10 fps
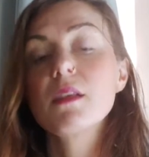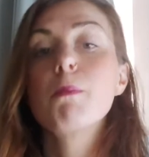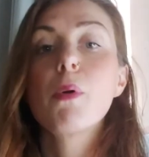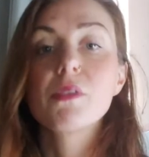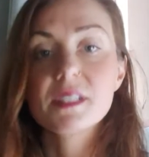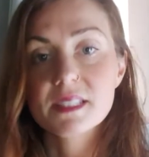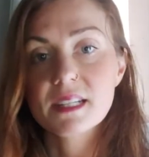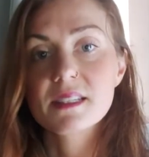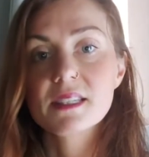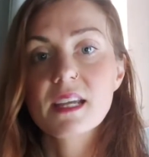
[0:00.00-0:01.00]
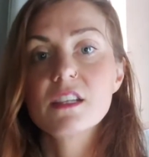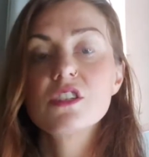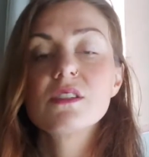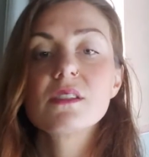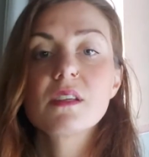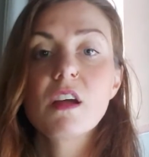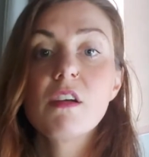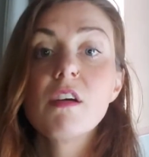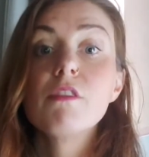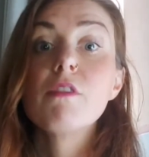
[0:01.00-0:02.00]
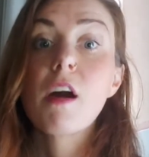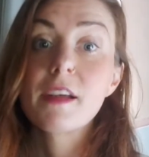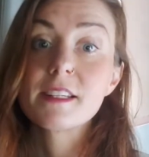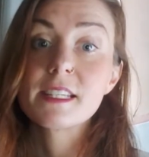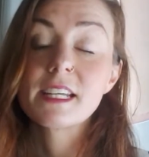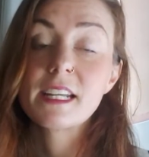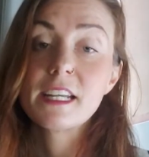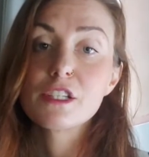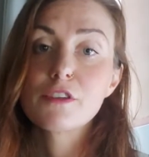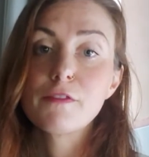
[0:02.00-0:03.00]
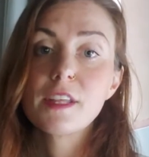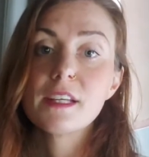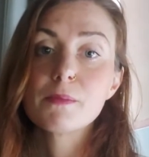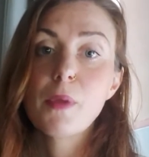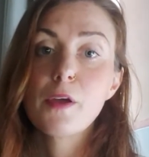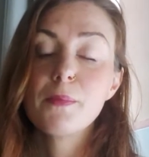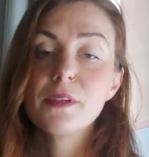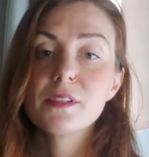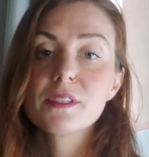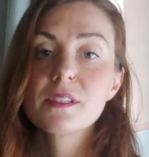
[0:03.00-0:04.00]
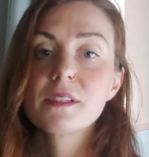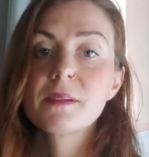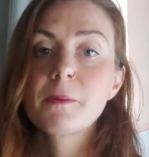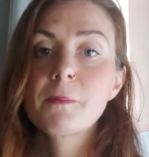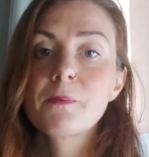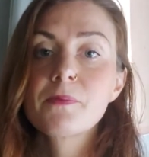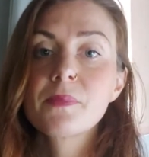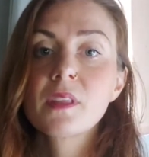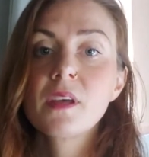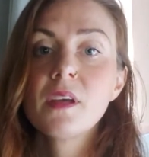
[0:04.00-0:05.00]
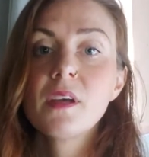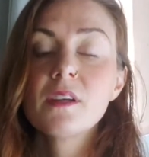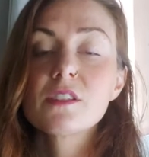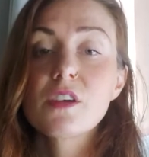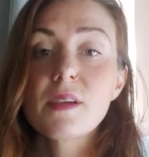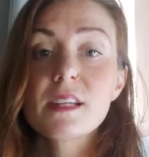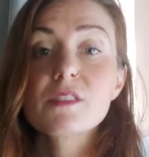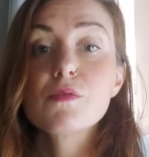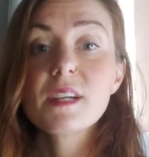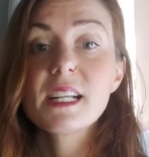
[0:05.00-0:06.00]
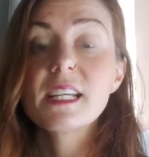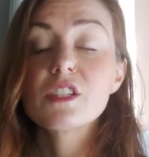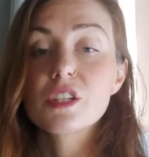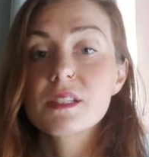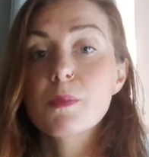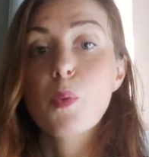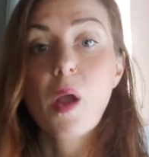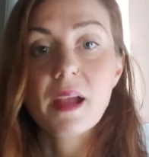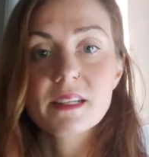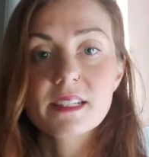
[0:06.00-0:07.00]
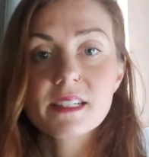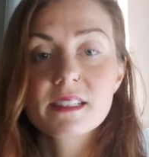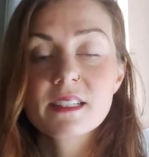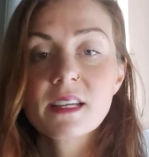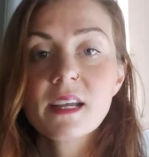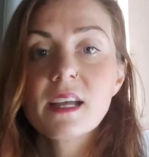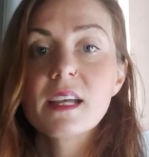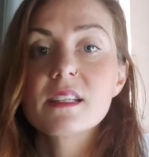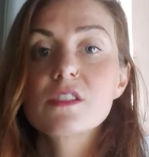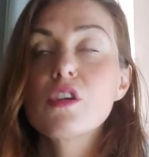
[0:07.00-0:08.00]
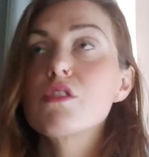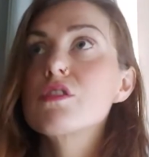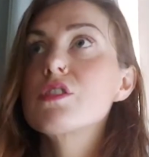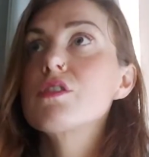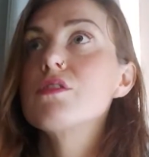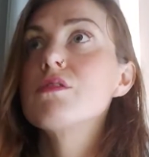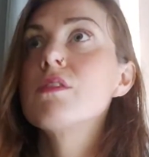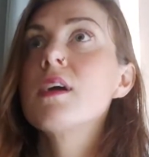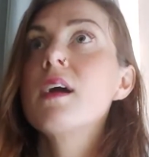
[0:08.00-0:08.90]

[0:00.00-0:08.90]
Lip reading: the body sensations that are arising in each of these moments. So it's really just a practice. It's not to